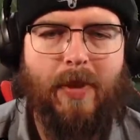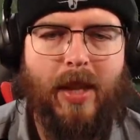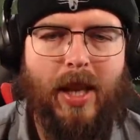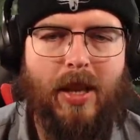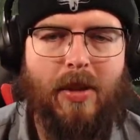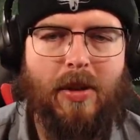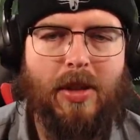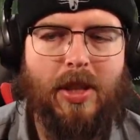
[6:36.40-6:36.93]
I
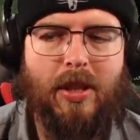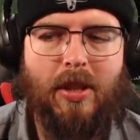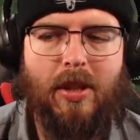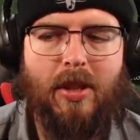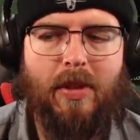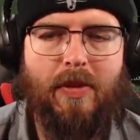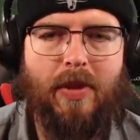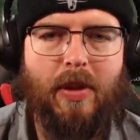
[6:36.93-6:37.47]
also know
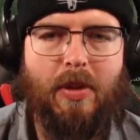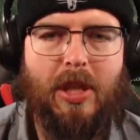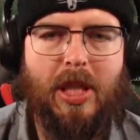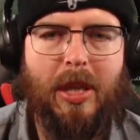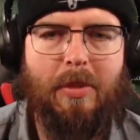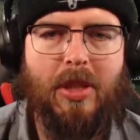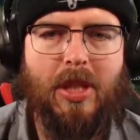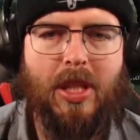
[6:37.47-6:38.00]
the full
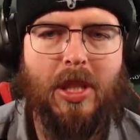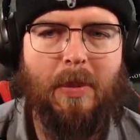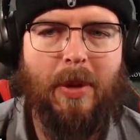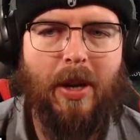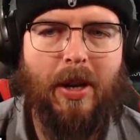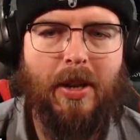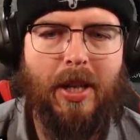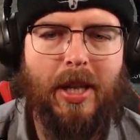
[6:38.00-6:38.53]
damage is
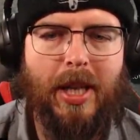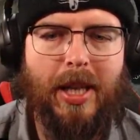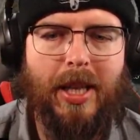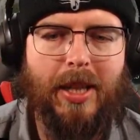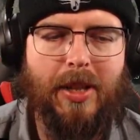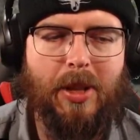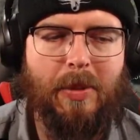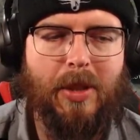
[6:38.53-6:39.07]
apparently like a
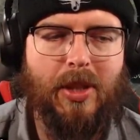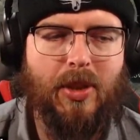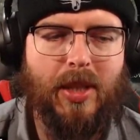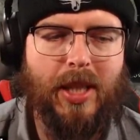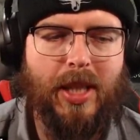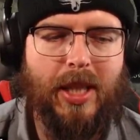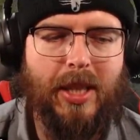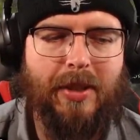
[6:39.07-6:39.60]
little bit
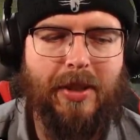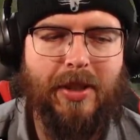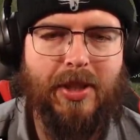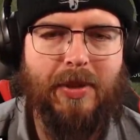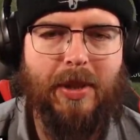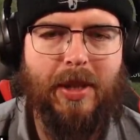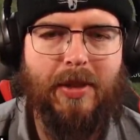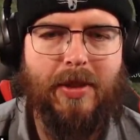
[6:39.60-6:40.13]
tricky in this
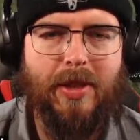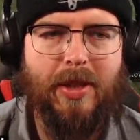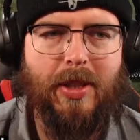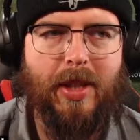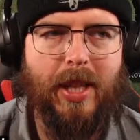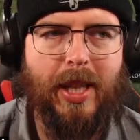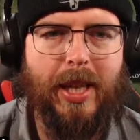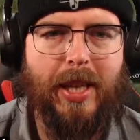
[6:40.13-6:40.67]
one. So
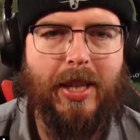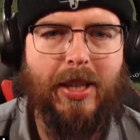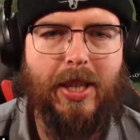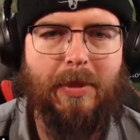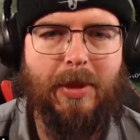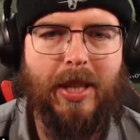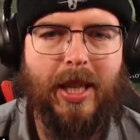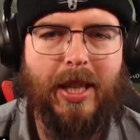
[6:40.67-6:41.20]
like you got to
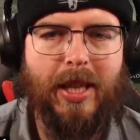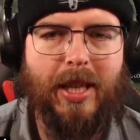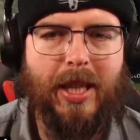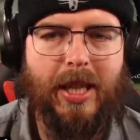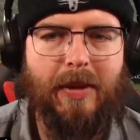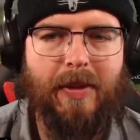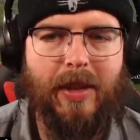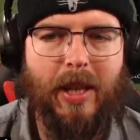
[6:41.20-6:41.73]
be kind of
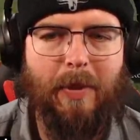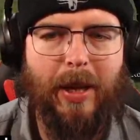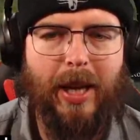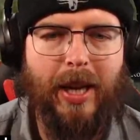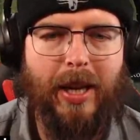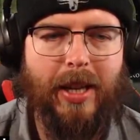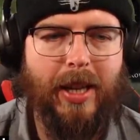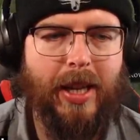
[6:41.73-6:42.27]
careful
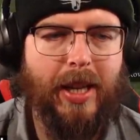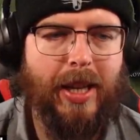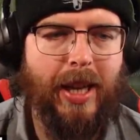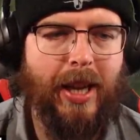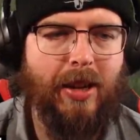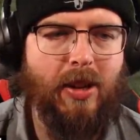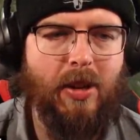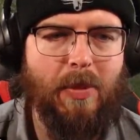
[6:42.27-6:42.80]
about like
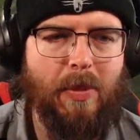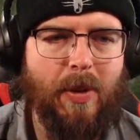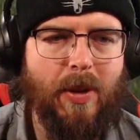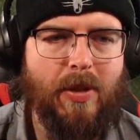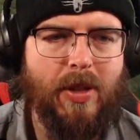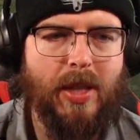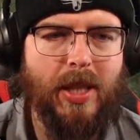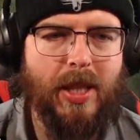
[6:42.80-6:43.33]
how you
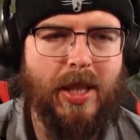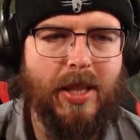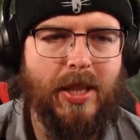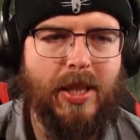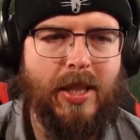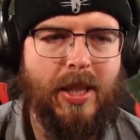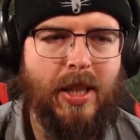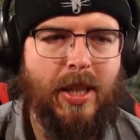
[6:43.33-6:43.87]
approach
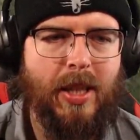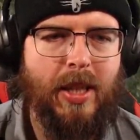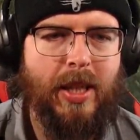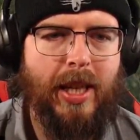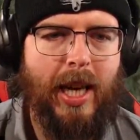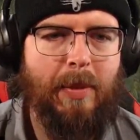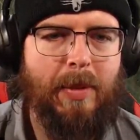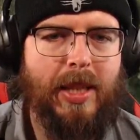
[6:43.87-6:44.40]
things.
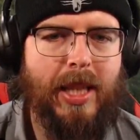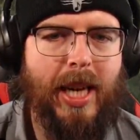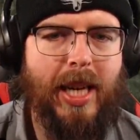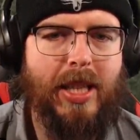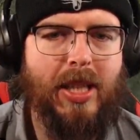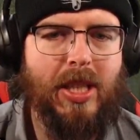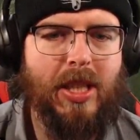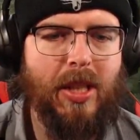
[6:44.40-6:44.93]
I mean
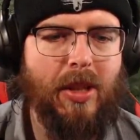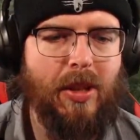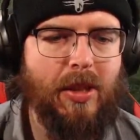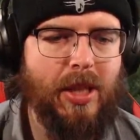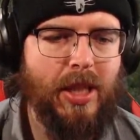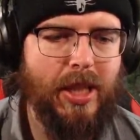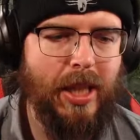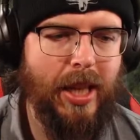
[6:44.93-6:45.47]
that just
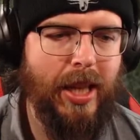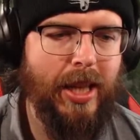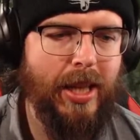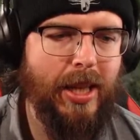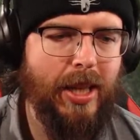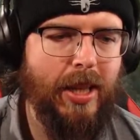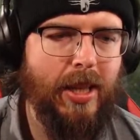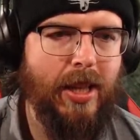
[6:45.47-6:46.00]
looks
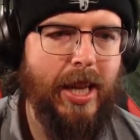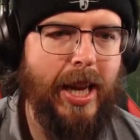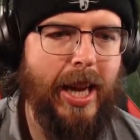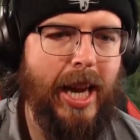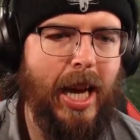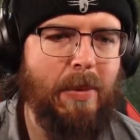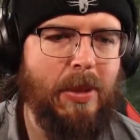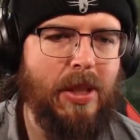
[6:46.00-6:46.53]
like
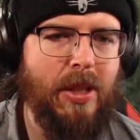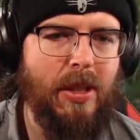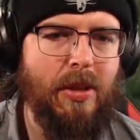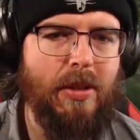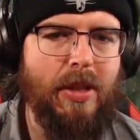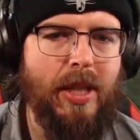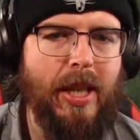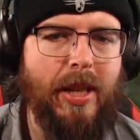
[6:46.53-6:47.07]

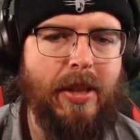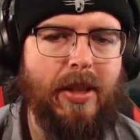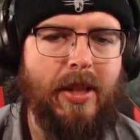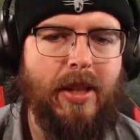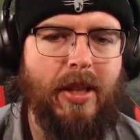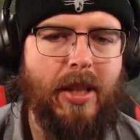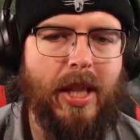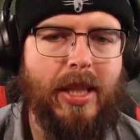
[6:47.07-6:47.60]
absolute death
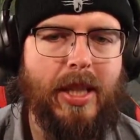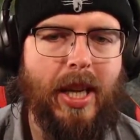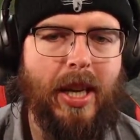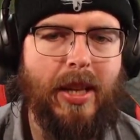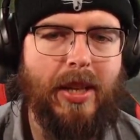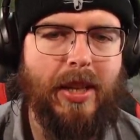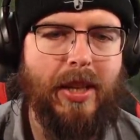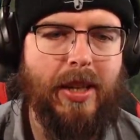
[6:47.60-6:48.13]
like
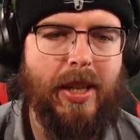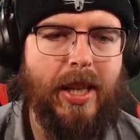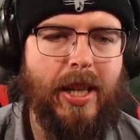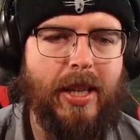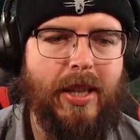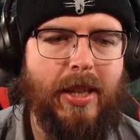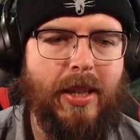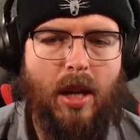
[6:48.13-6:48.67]
down there.
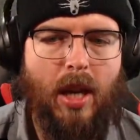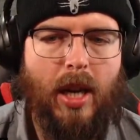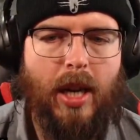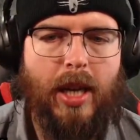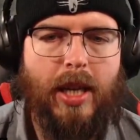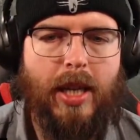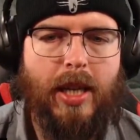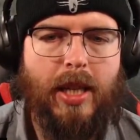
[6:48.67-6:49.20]
Like
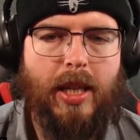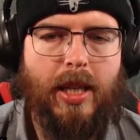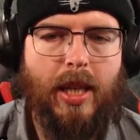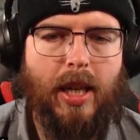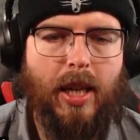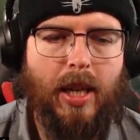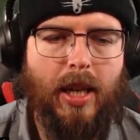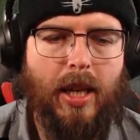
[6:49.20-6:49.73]
I
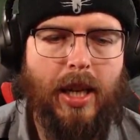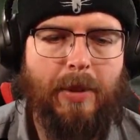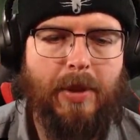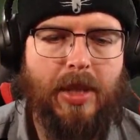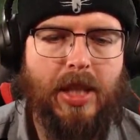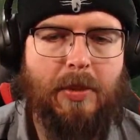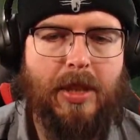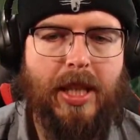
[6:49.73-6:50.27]
uh, am
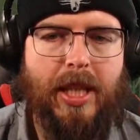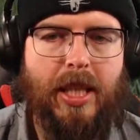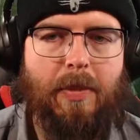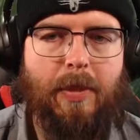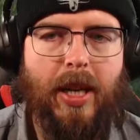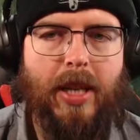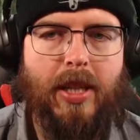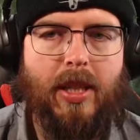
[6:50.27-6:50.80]
intimidated
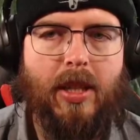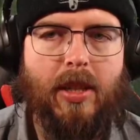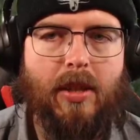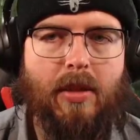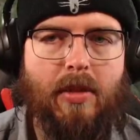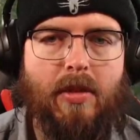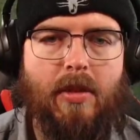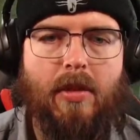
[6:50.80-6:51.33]
by
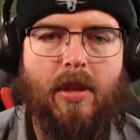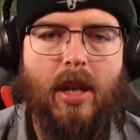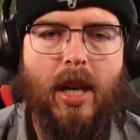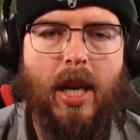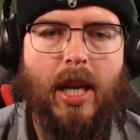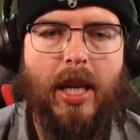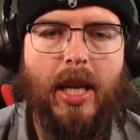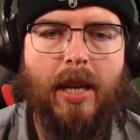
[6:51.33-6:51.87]
you.
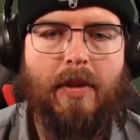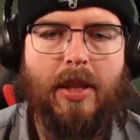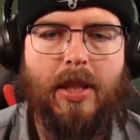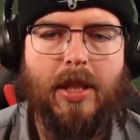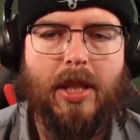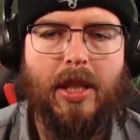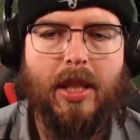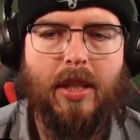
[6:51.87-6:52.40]
I have a
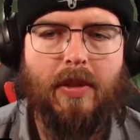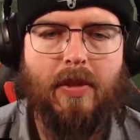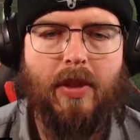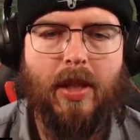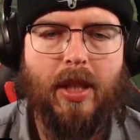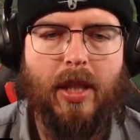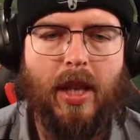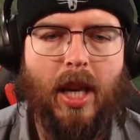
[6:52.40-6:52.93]
distinct
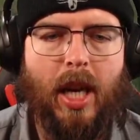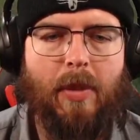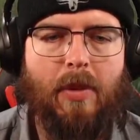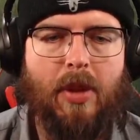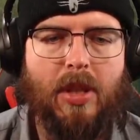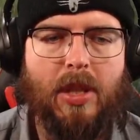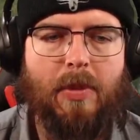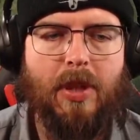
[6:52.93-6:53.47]
feeling I'm
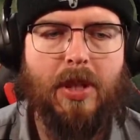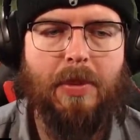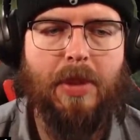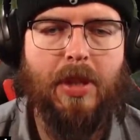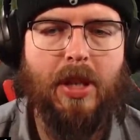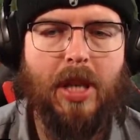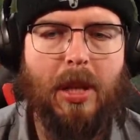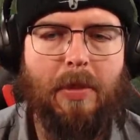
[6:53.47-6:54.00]
not supposed to be
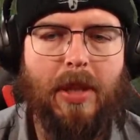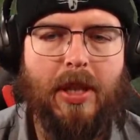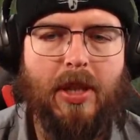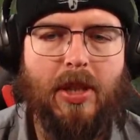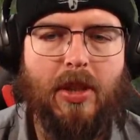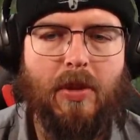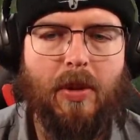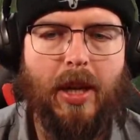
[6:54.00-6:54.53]
going up
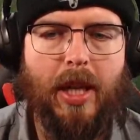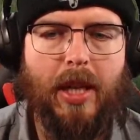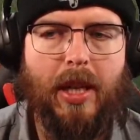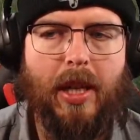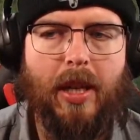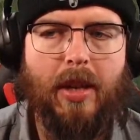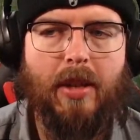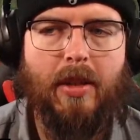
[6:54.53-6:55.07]
against you right
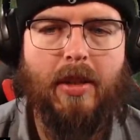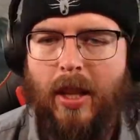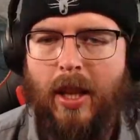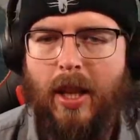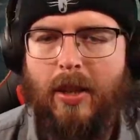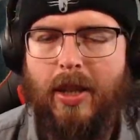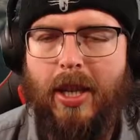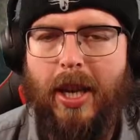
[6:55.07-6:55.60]
now.
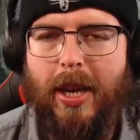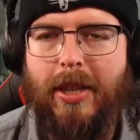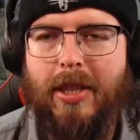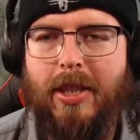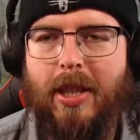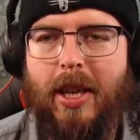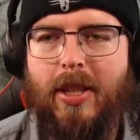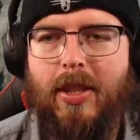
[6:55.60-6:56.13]
Okay,
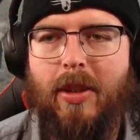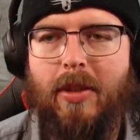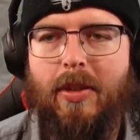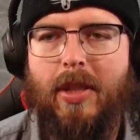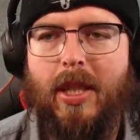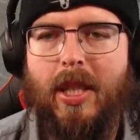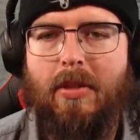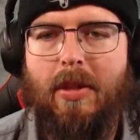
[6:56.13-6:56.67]
so I don't
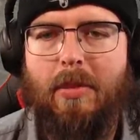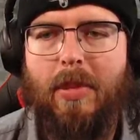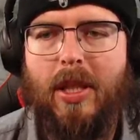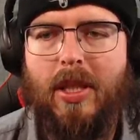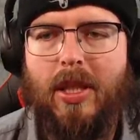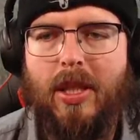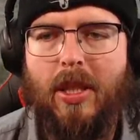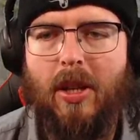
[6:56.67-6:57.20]
think we're
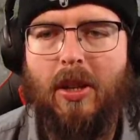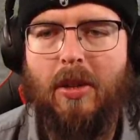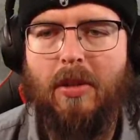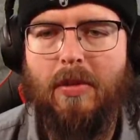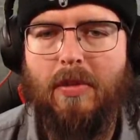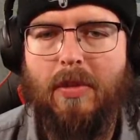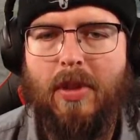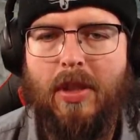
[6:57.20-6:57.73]
meant to
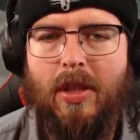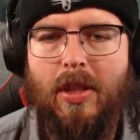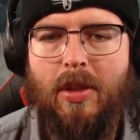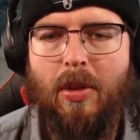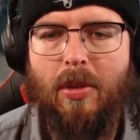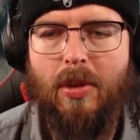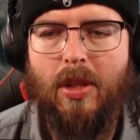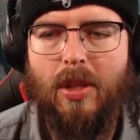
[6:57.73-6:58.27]
go
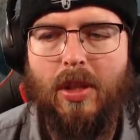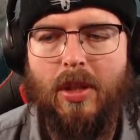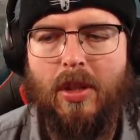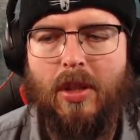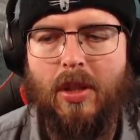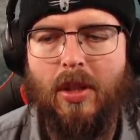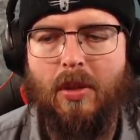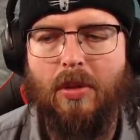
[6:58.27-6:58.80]
talk to the
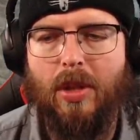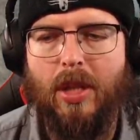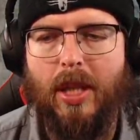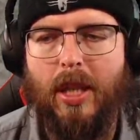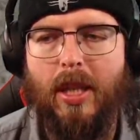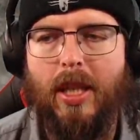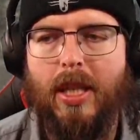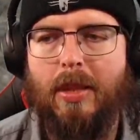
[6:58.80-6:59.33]
turtles
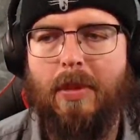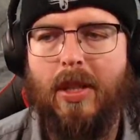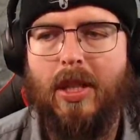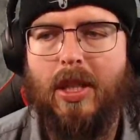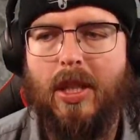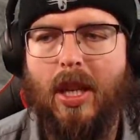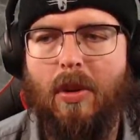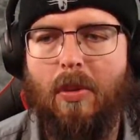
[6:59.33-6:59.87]
yet. As much
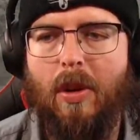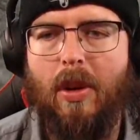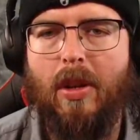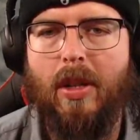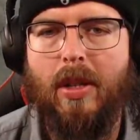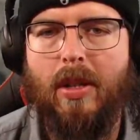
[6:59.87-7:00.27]
as I want